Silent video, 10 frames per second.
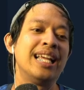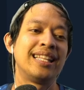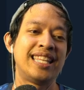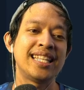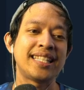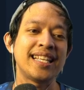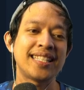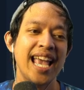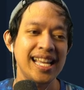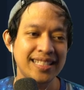This is
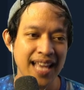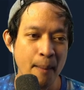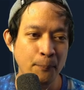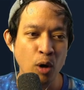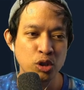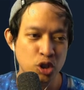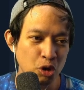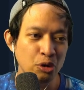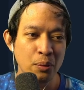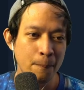a tempo
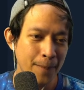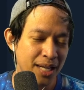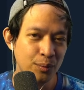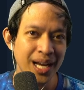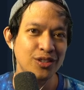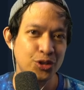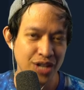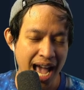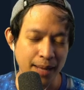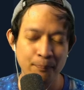tool mid-range
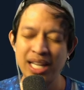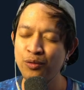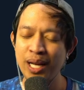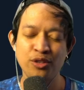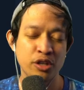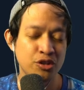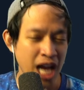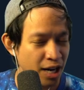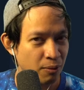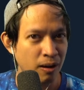deck. Mid-range in
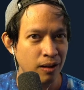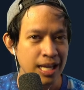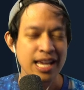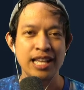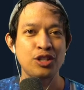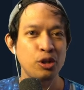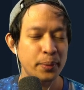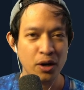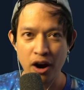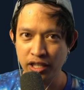general is
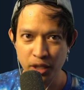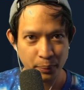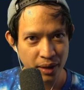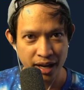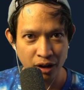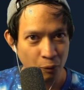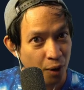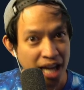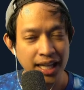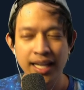super hard to play
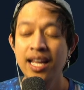already.